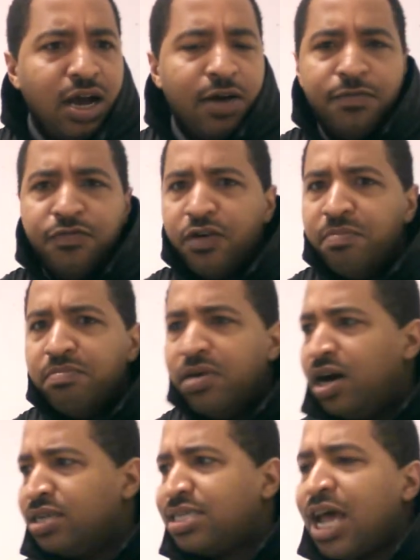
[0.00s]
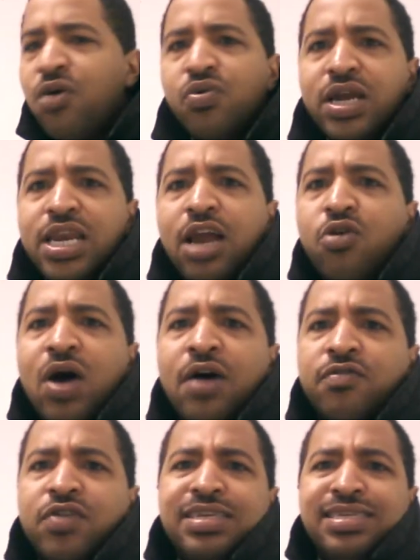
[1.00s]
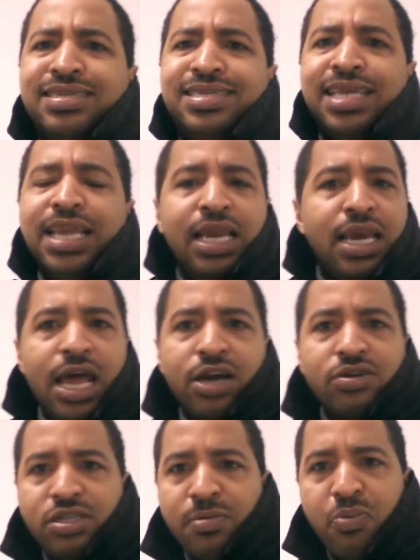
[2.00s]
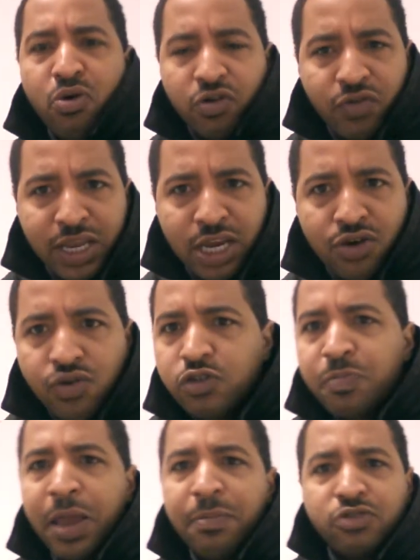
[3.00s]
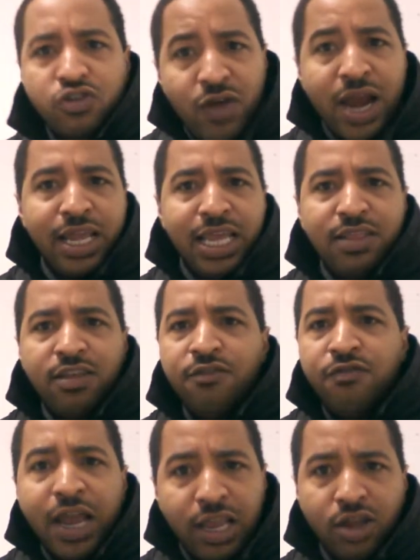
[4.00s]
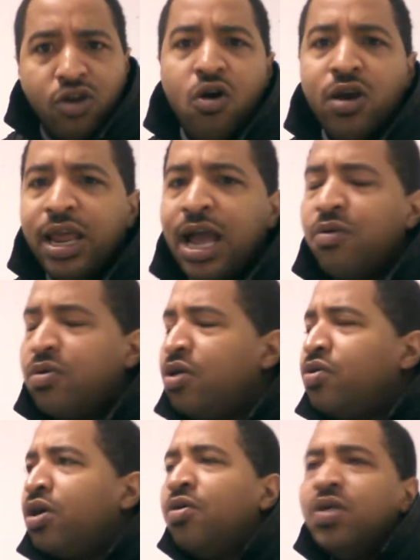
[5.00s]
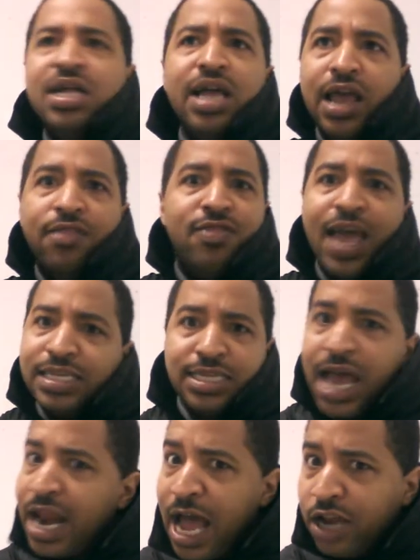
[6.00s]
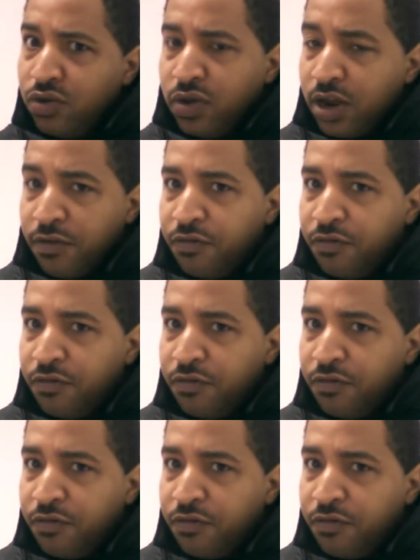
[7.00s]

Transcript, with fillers: uh, from uh, Saul Canelo Alvarez sending letters to Puerto Rican newspapers trying to get this fight and calling out Cotto, and that's not how you get a